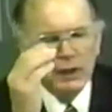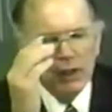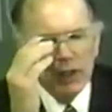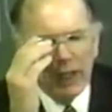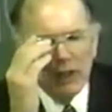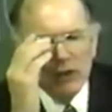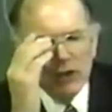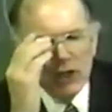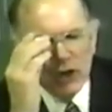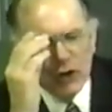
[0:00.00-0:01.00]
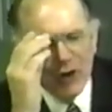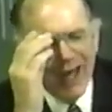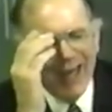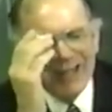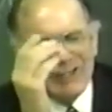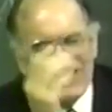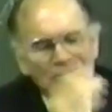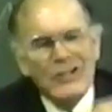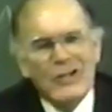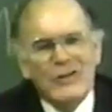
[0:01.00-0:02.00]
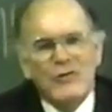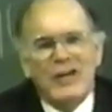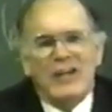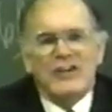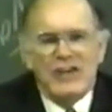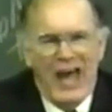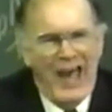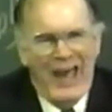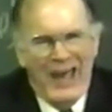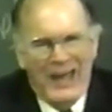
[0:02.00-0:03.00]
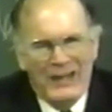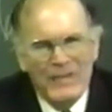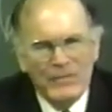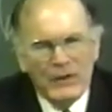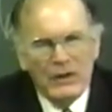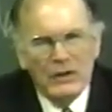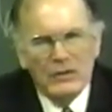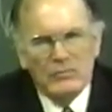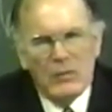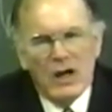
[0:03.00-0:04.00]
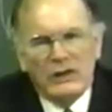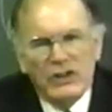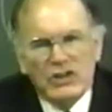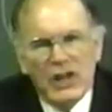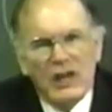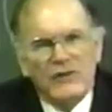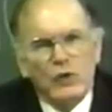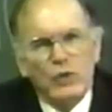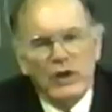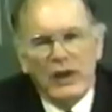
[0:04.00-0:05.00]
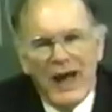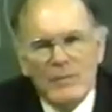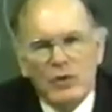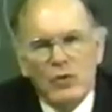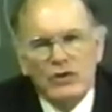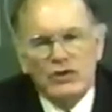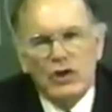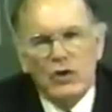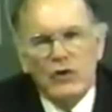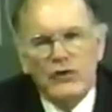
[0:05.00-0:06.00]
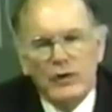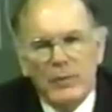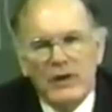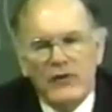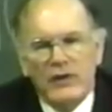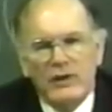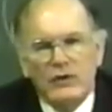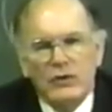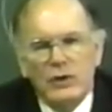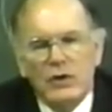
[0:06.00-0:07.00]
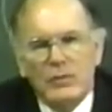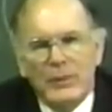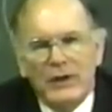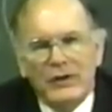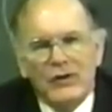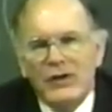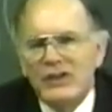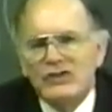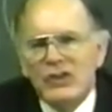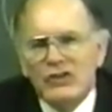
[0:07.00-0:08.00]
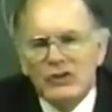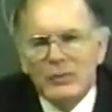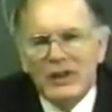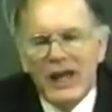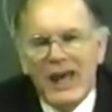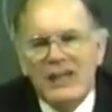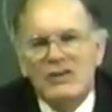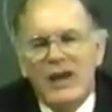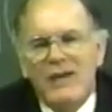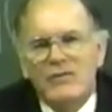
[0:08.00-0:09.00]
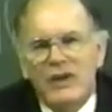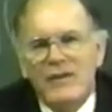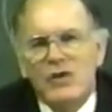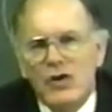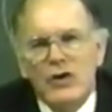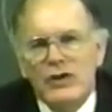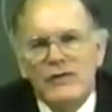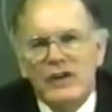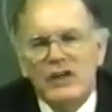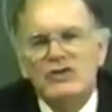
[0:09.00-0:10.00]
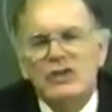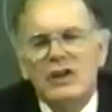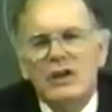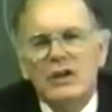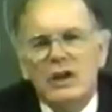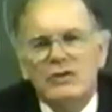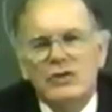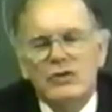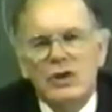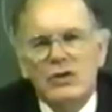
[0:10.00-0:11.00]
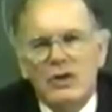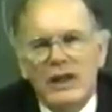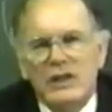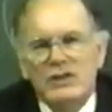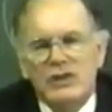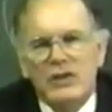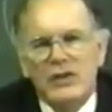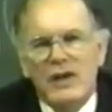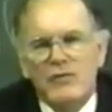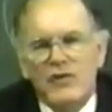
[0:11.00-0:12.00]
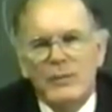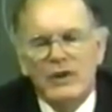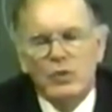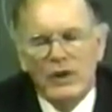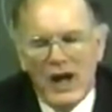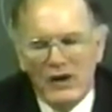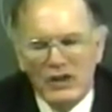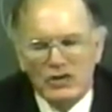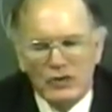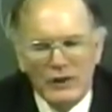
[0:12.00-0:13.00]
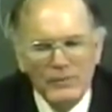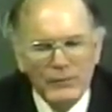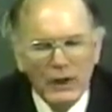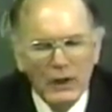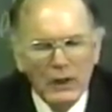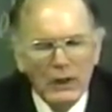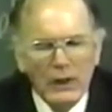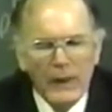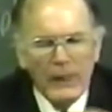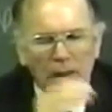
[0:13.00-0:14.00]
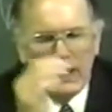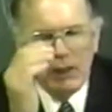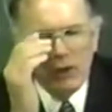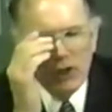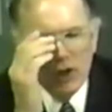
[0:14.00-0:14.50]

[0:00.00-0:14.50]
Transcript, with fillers: in the year 1809, mark this down if you will, and I'm going slow for the benefit of you young men that are listening to me that has, have never heard of this, and you young ladies that are not familiar with our history. In the year